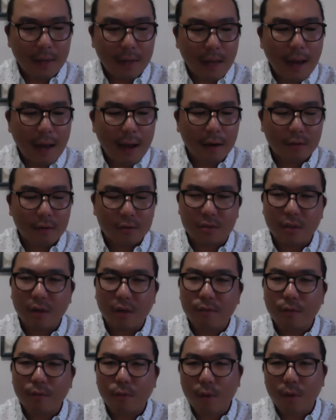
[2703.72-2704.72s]
How?
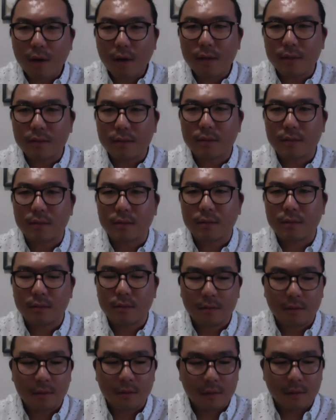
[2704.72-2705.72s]
Self-awareness,
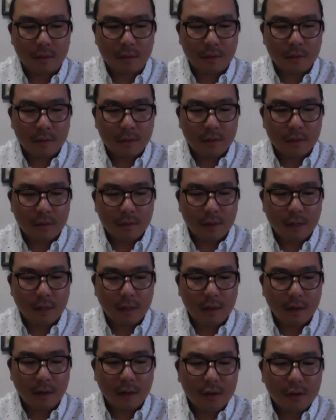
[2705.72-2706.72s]
right?
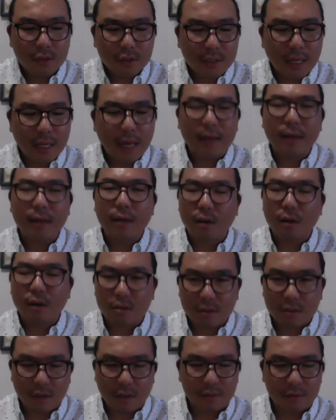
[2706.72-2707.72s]
Understanding
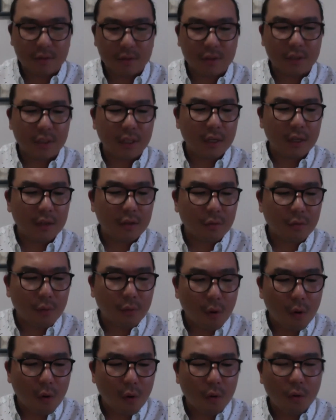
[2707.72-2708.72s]
ourselves, seeing the
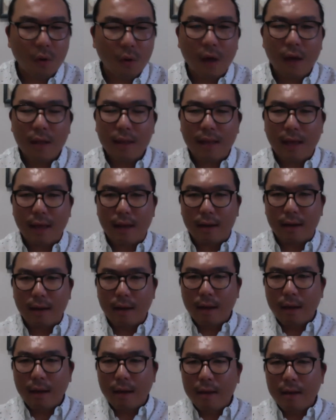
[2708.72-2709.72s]
role that,
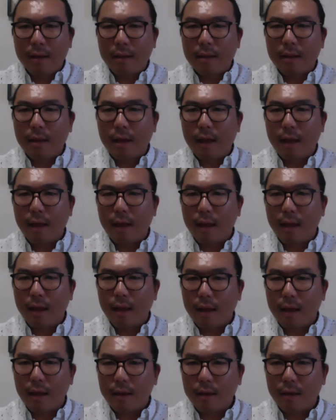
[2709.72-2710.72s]

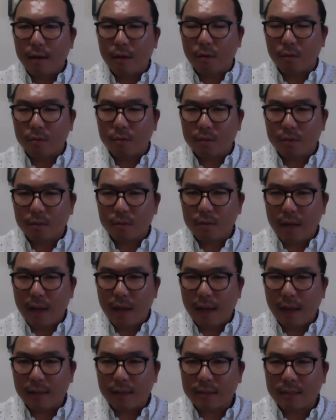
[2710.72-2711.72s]
you know,
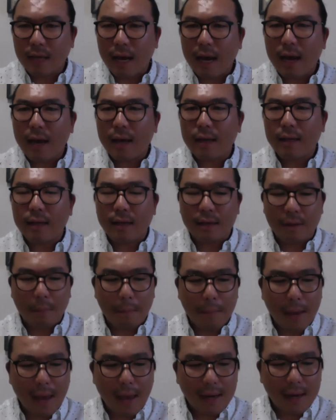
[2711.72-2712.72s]
anxiety and
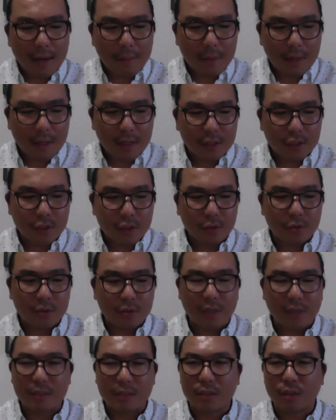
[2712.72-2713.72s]
abandonment issues
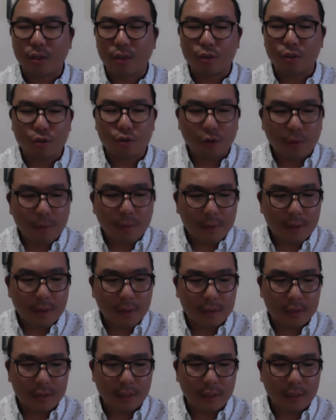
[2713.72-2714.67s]
has contributed